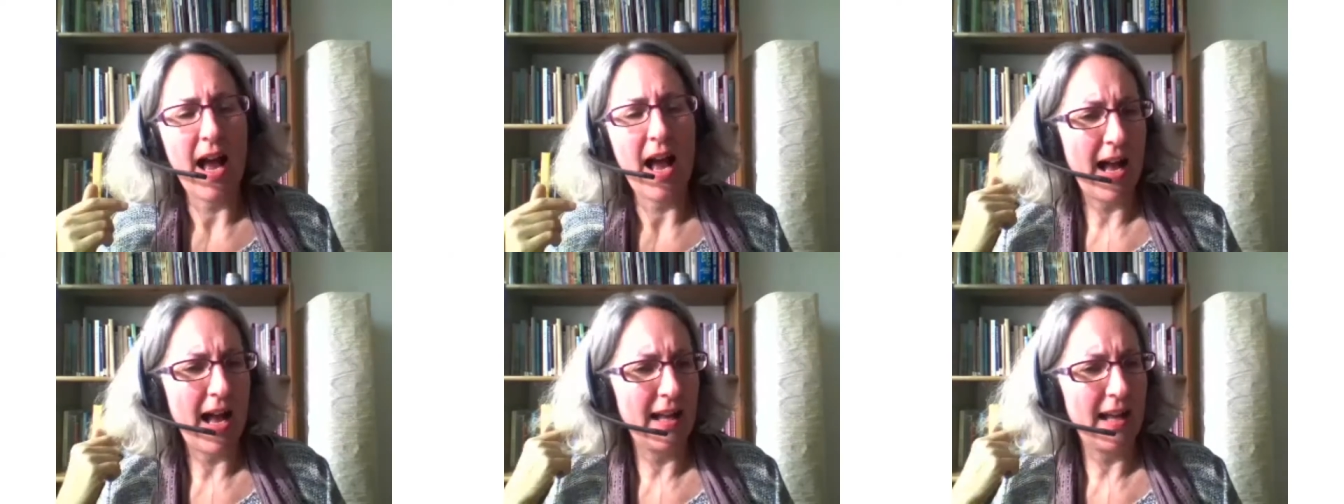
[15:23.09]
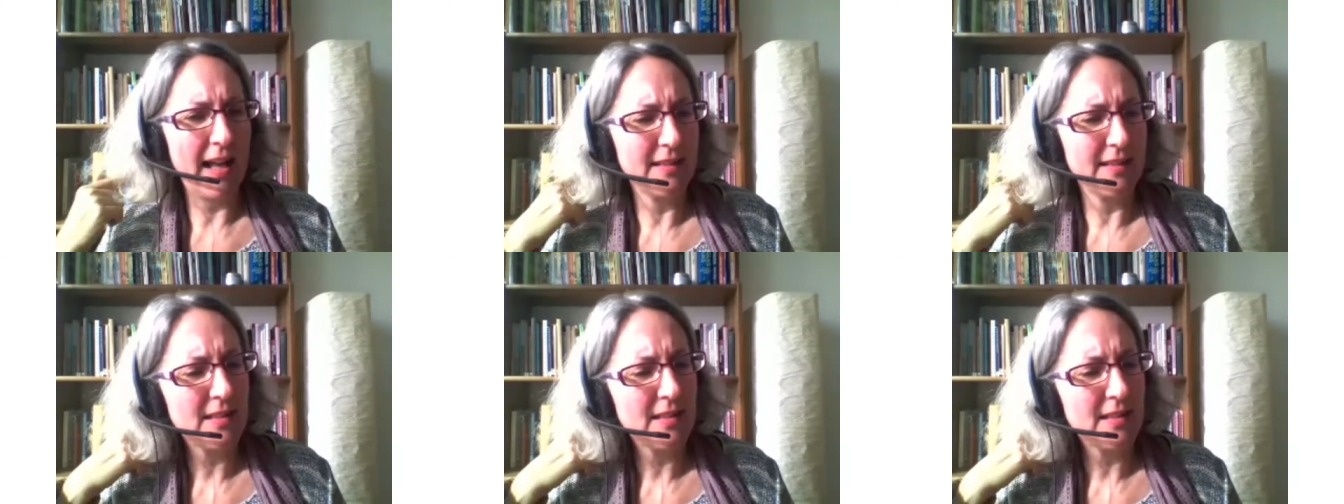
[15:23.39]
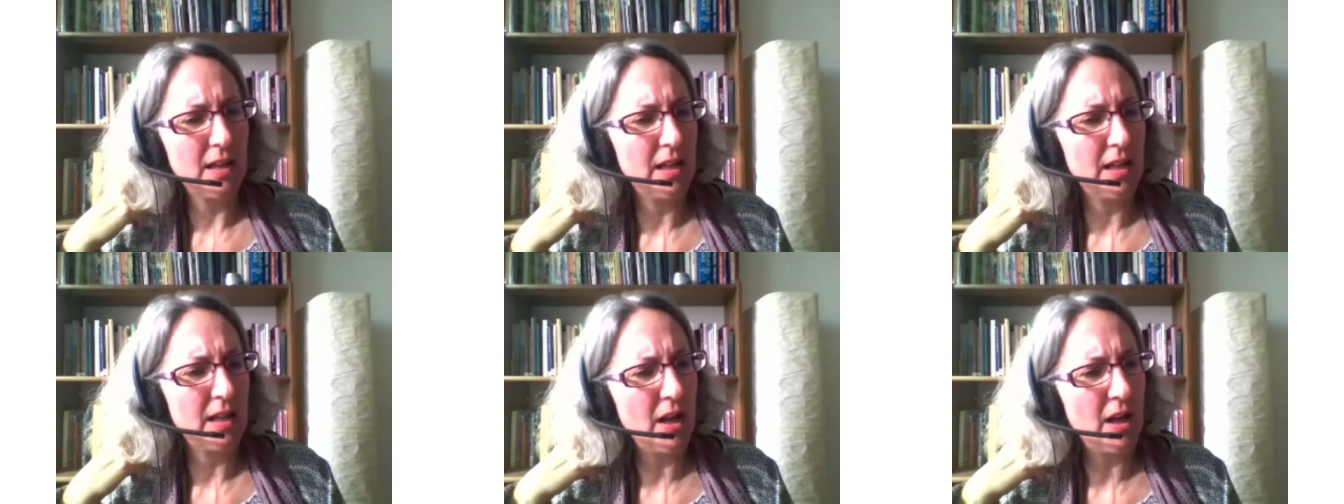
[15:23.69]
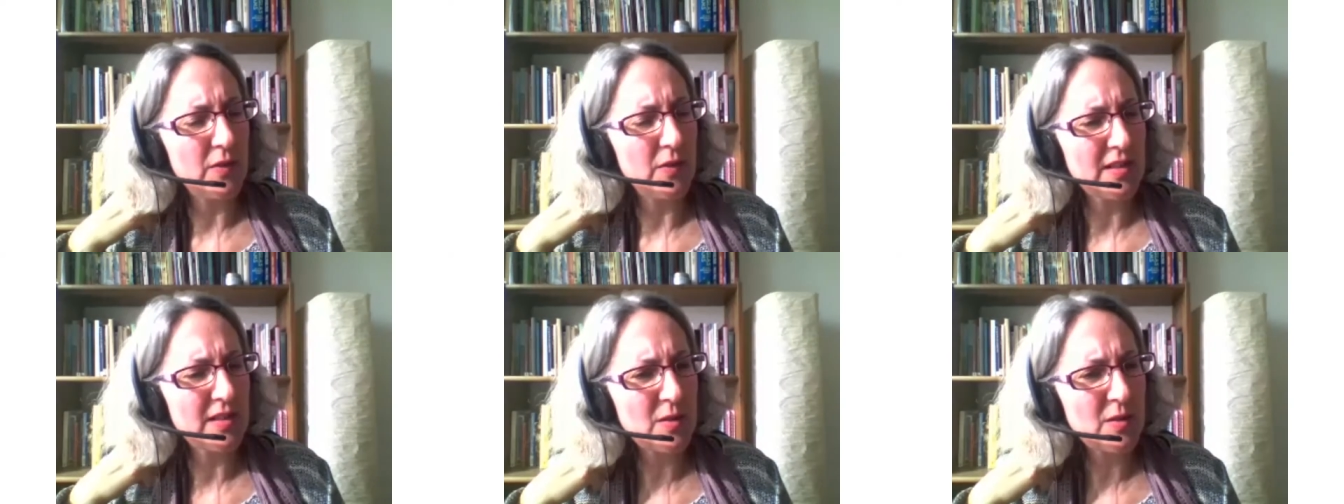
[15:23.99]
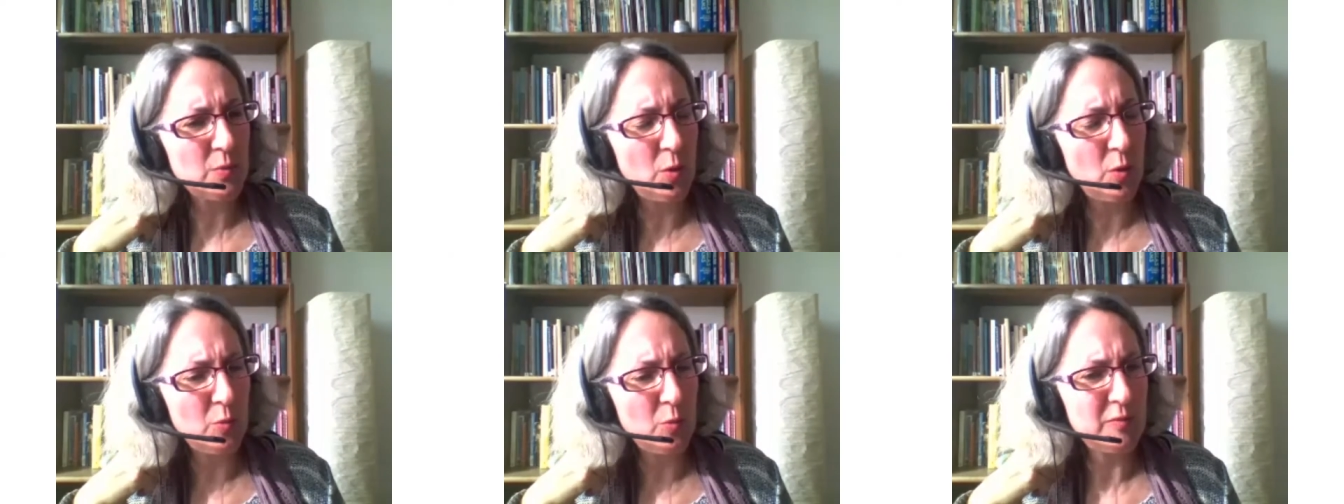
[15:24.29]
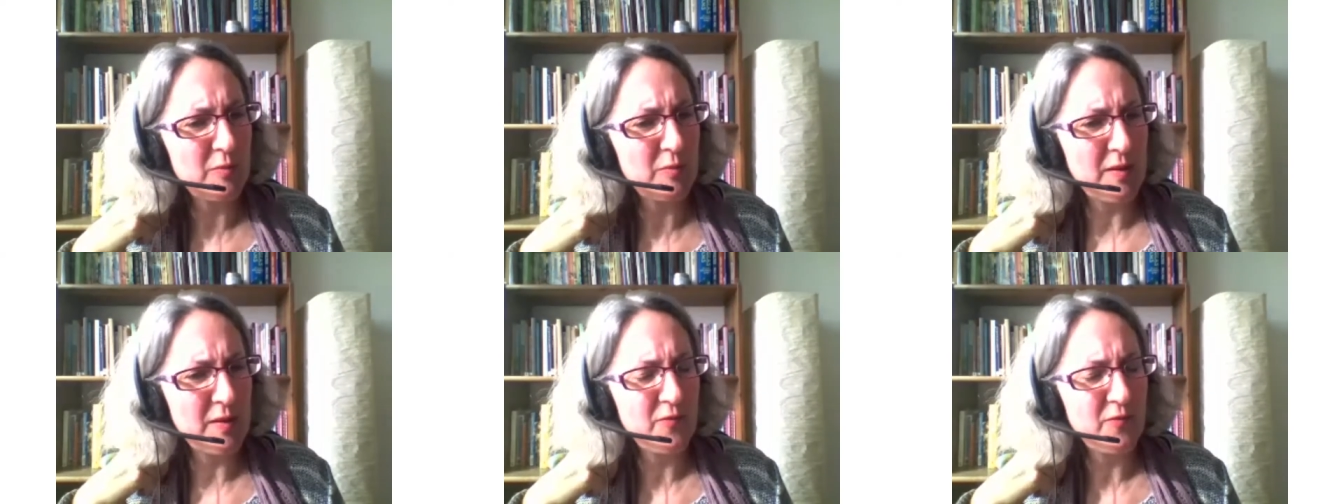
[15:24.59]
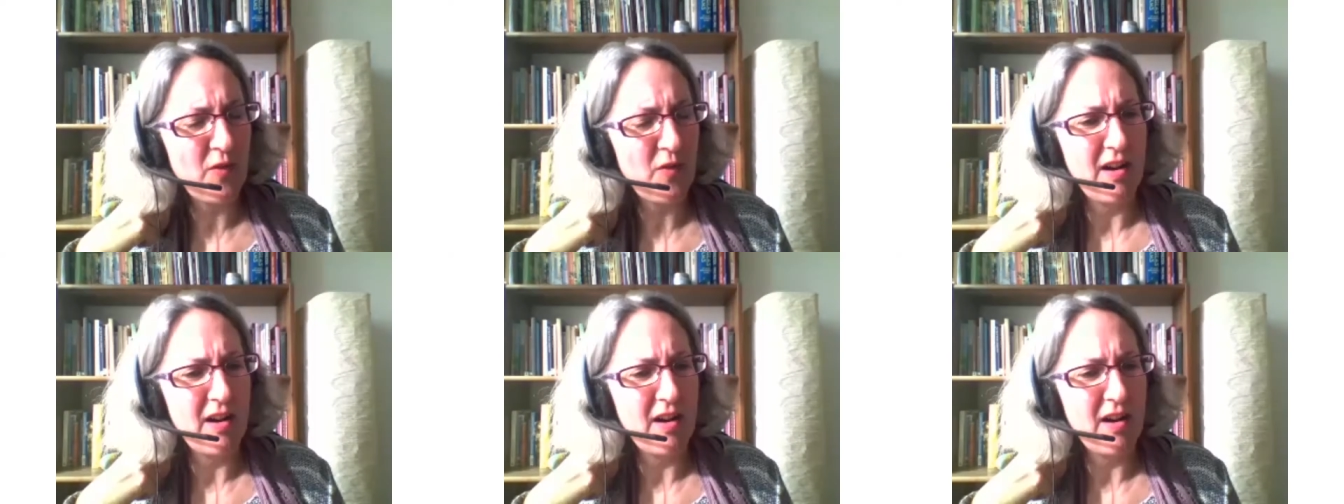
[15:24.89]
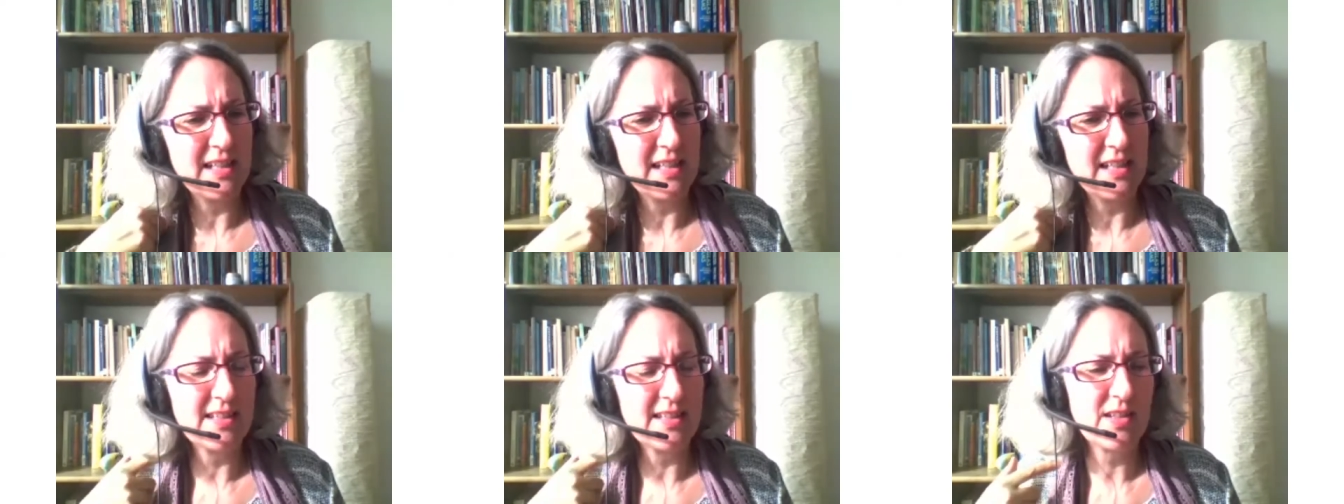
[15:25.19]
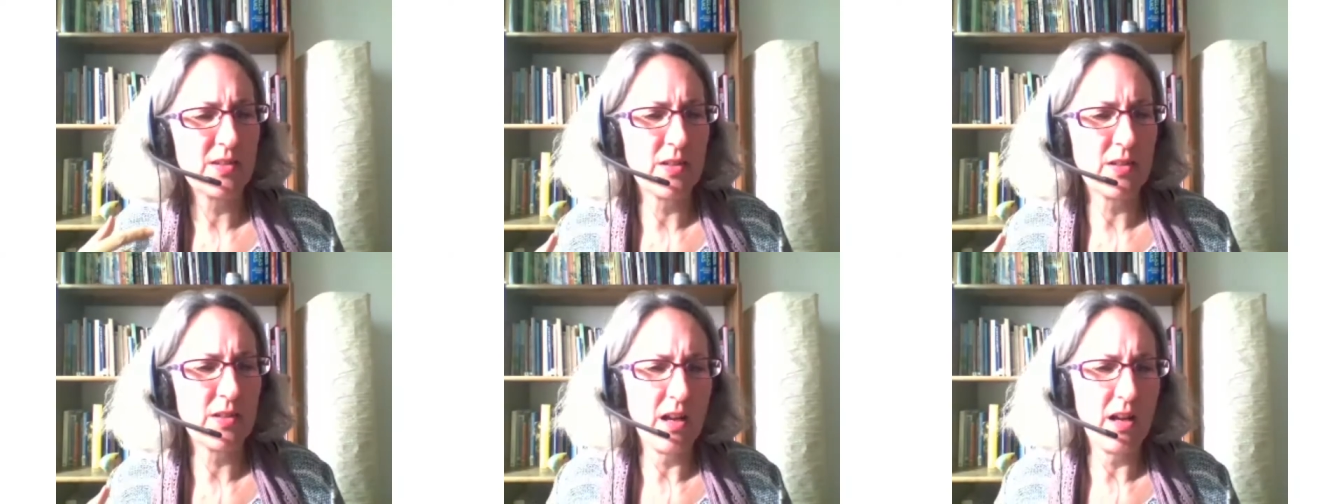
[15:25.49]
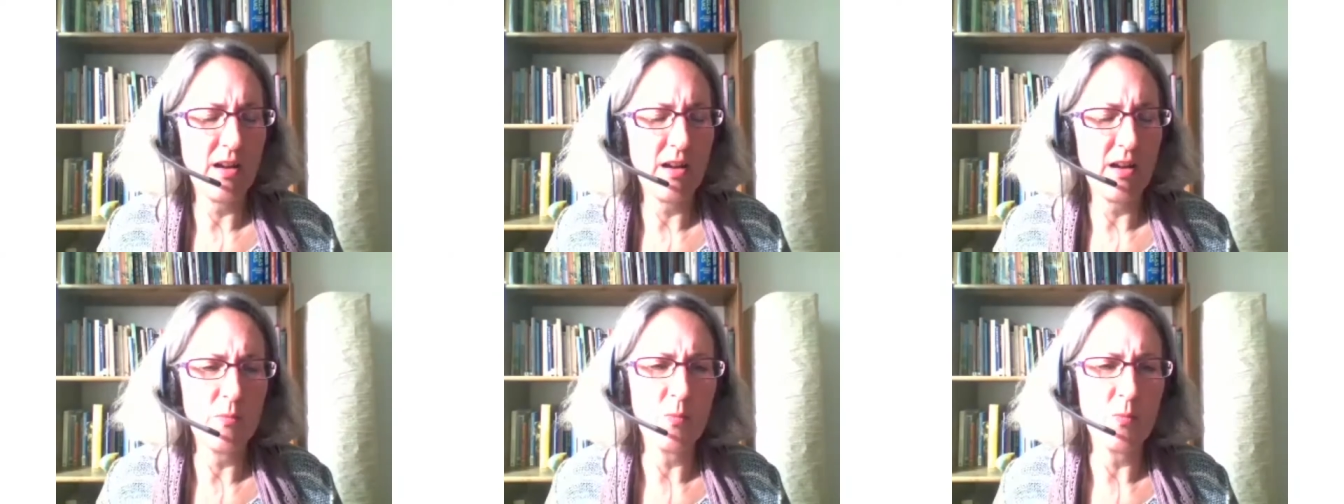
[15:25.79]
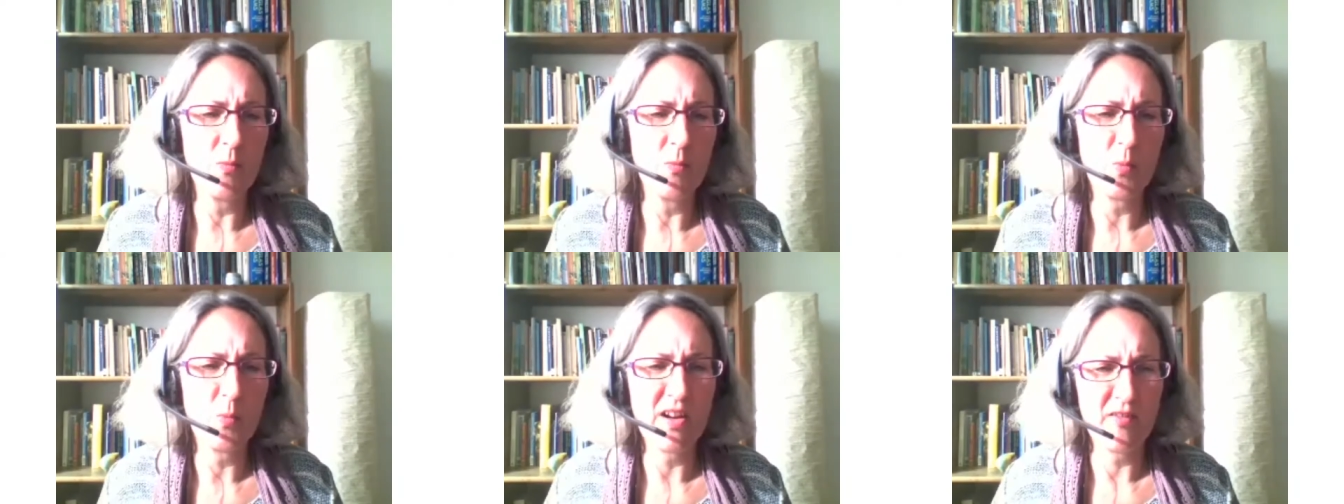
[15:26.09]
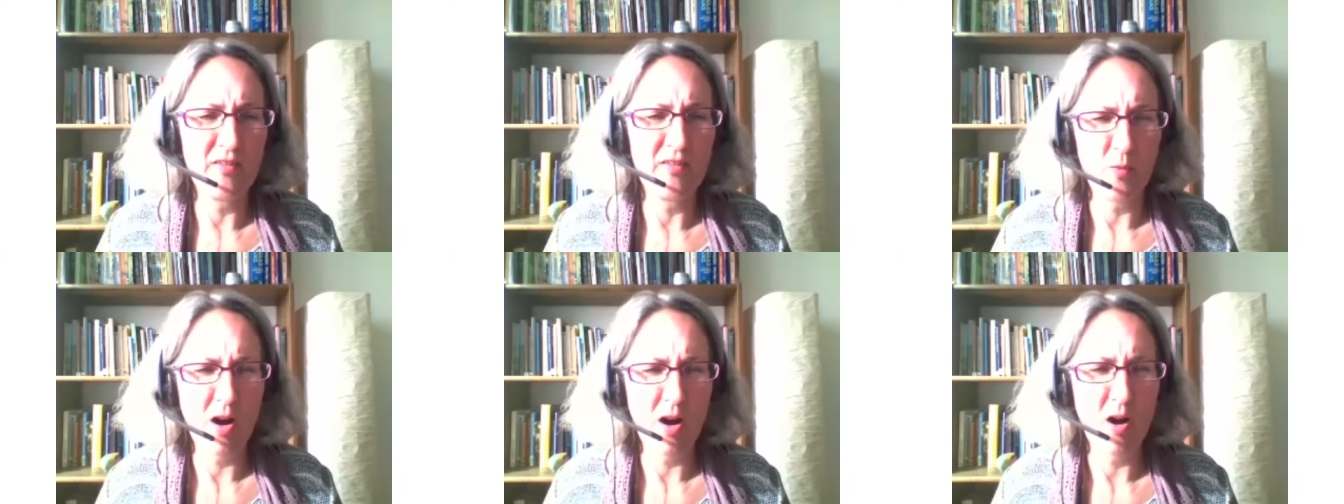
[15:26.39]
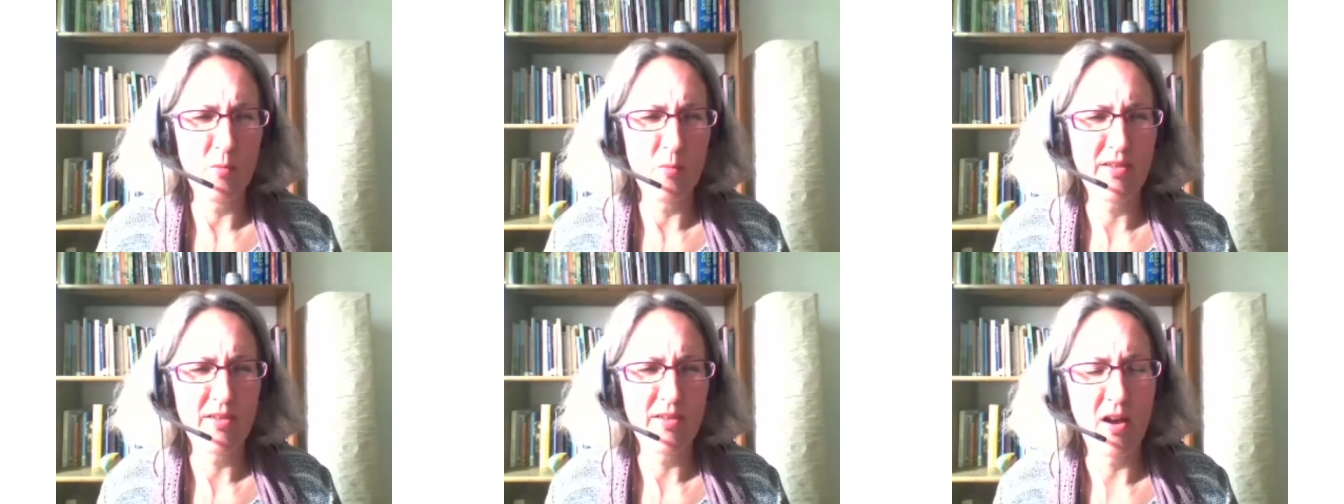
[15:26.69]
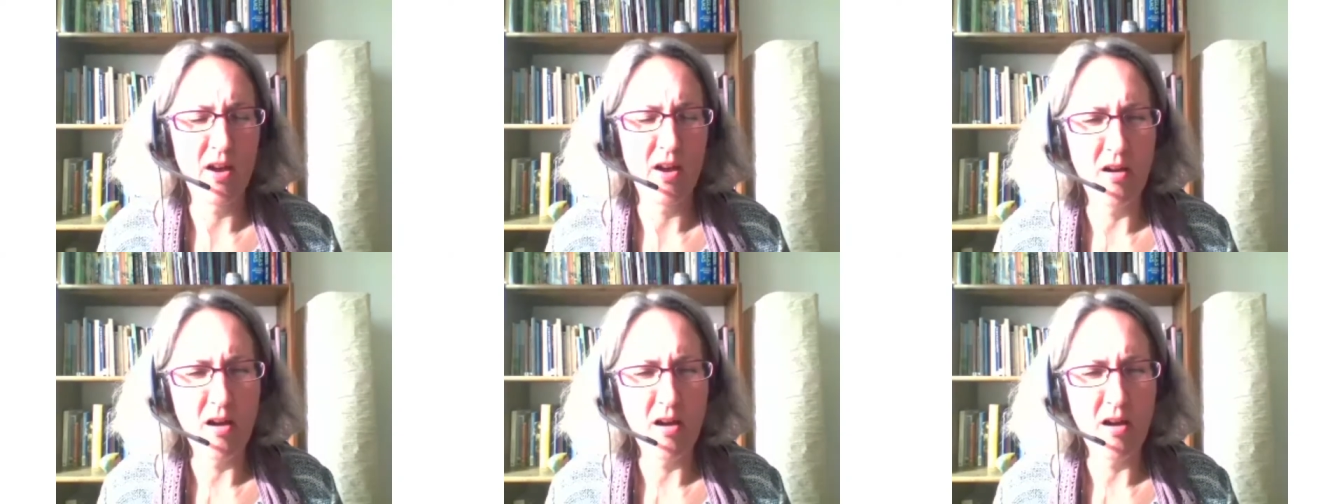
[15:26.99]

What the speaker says: And, you know, this is what we've been finding as we've worked with her